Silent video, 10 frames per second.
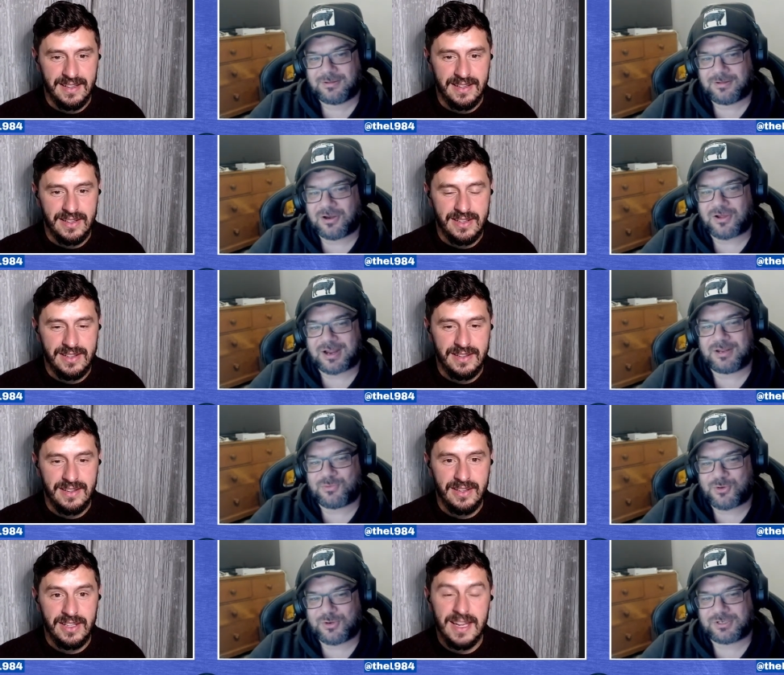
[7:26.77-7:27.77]
Speaker 1: I like Ally
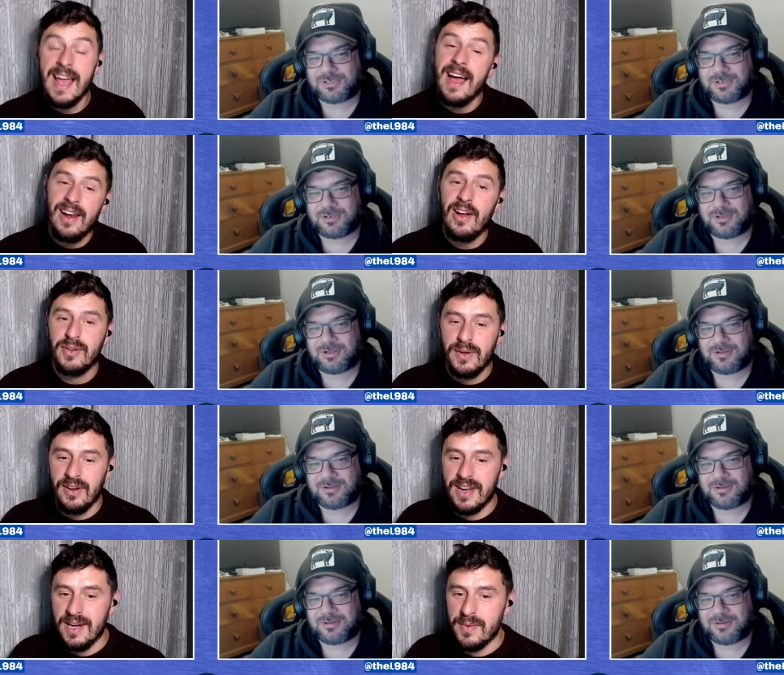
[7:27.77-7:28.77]
McCoist.
Speaker 2: Yeah, I, do
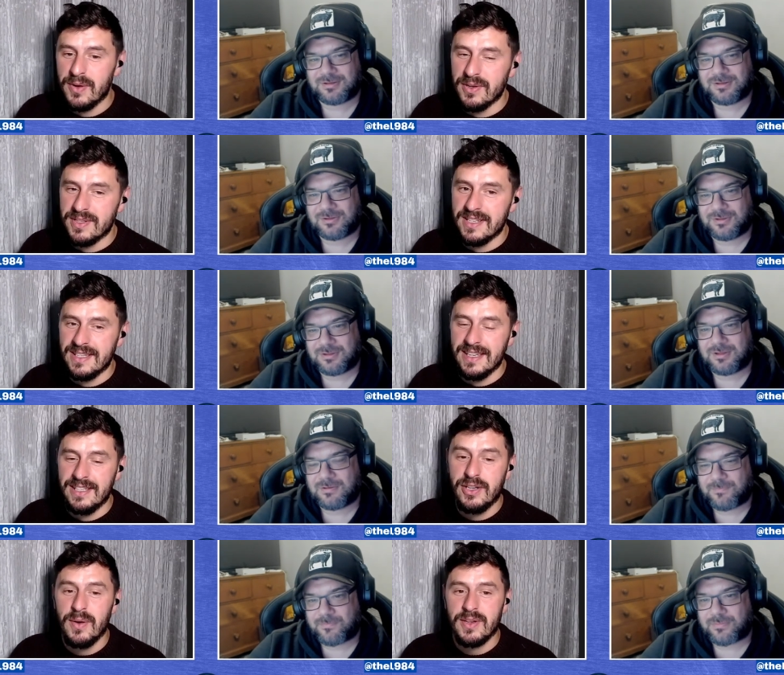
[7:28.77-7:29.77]
like Ally McCoist actually.
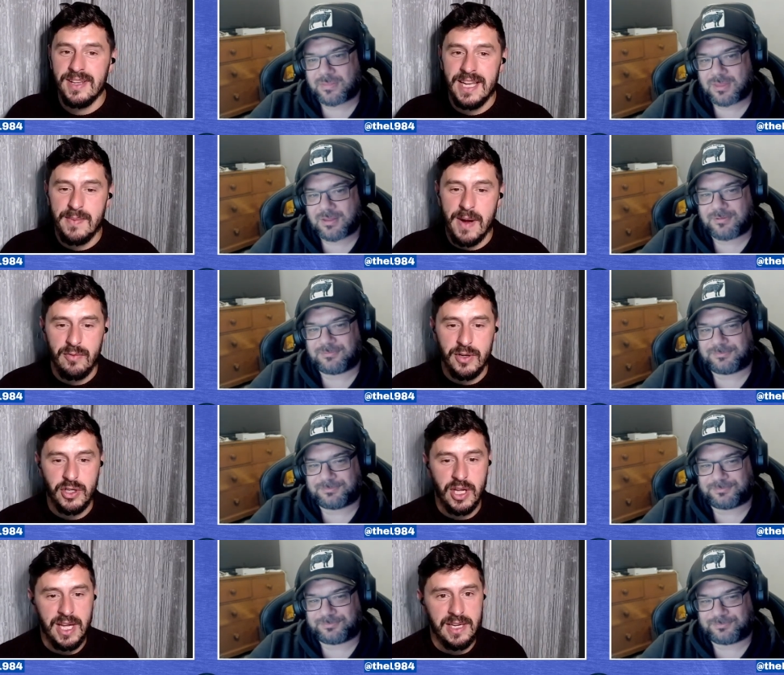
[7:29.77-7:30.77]
Do you know I was thinking about
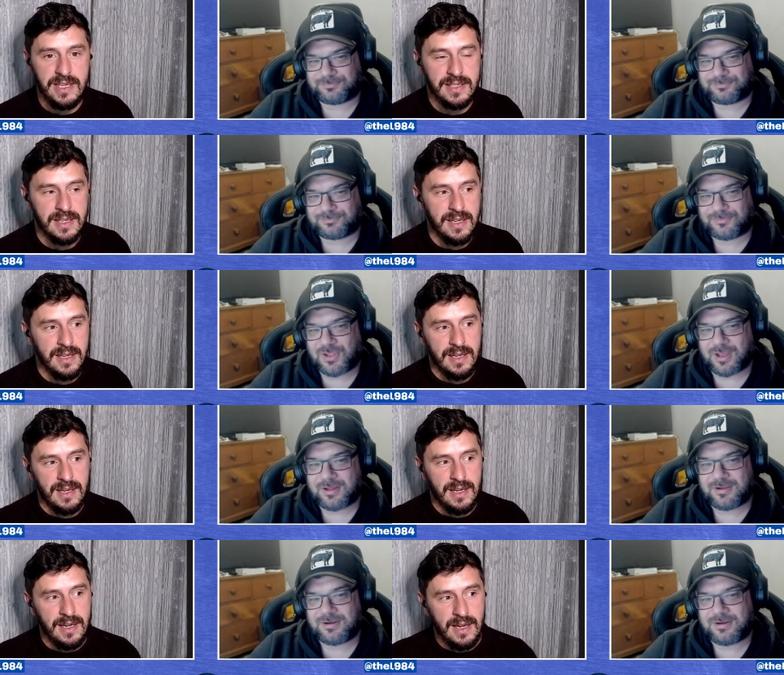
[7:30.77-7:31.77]
Richard Keys? Yeah,
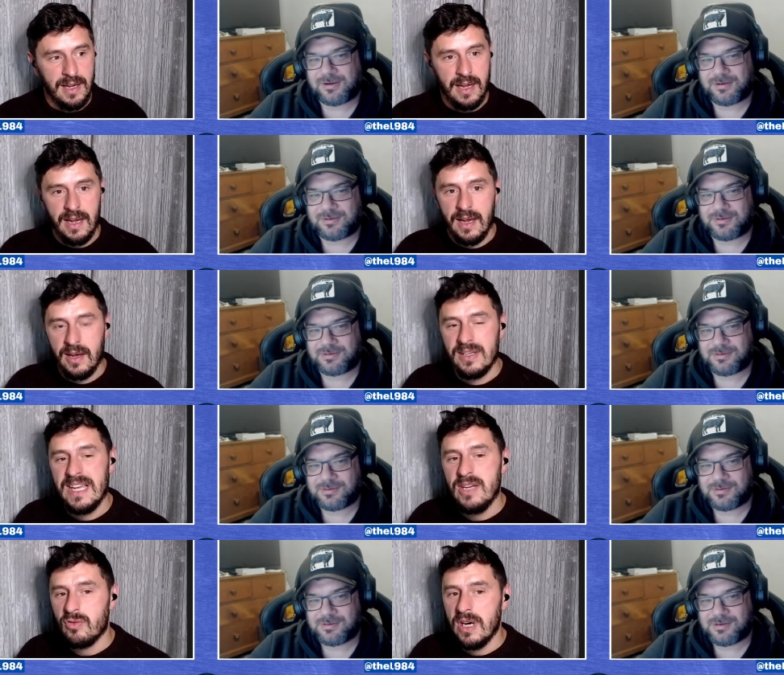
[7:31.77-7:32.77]
because
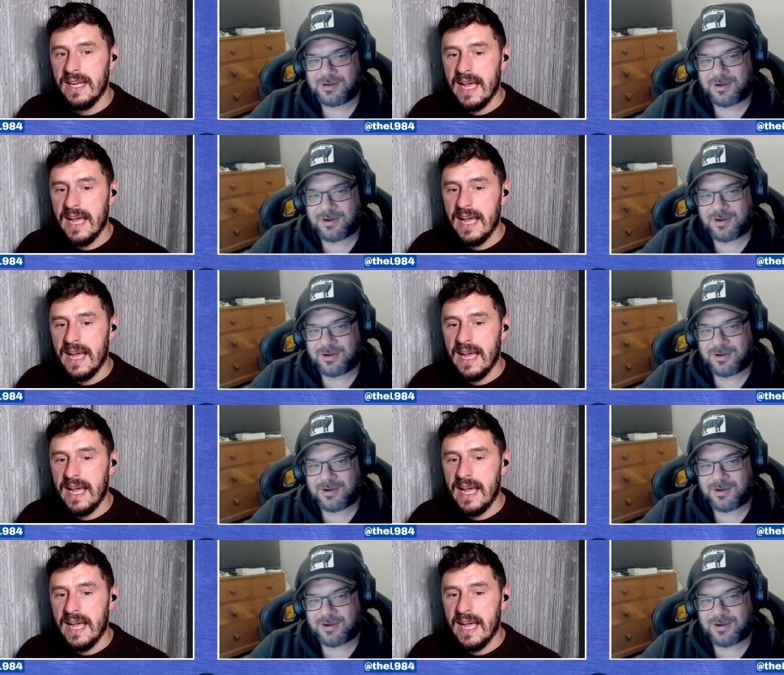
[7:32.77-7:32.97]
he's really